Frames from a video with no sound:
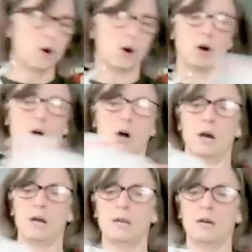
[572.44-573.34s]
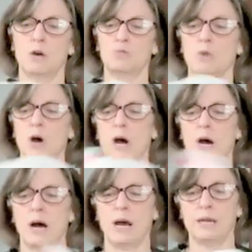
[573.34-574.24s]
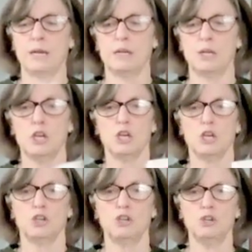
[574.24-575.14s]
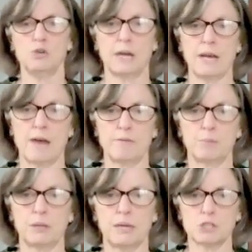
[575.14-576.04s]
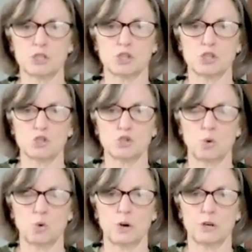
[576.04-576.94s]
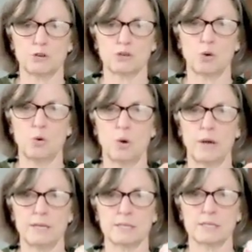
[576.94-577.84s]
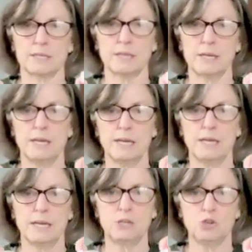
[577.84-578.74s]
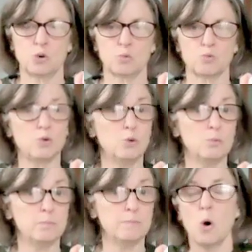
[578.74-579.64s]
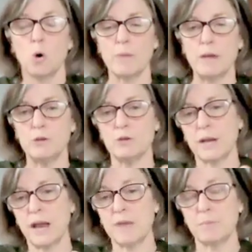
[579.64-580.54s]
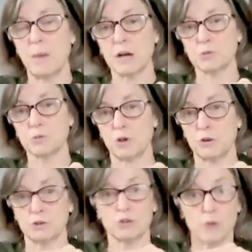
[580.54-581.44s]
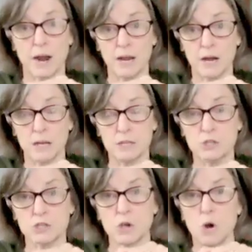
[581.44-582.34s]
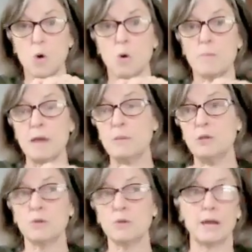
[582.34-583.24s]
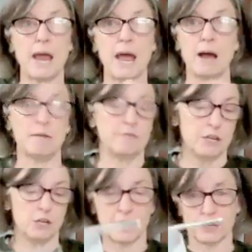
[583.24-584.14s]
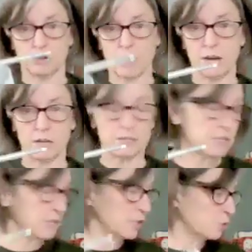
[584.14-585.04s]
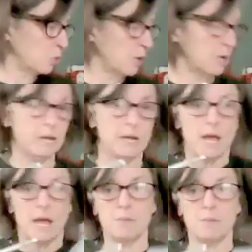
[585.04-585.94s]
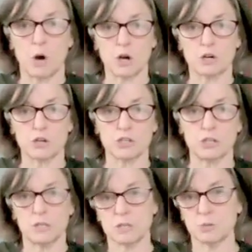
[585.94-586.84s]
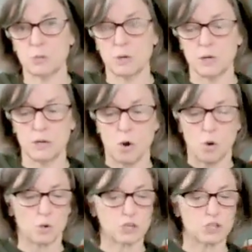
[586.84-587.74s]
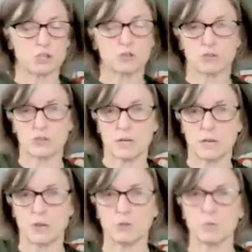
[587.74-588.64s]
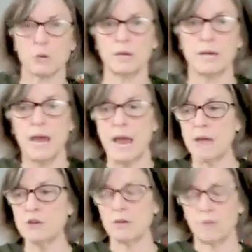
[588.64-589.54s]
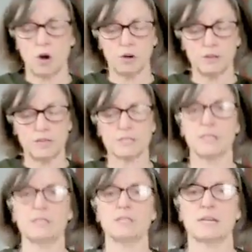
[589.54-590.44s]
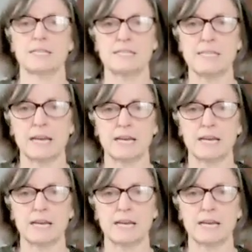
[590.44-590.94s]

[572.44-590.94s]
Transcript: on a rod, you can have a place to store your toys in your room, or maybe you can have a box with all your crayons, or maybe you can have, you know, like crayons in this one and markers in this one, or scissors in another one, and you have all these things on a stick,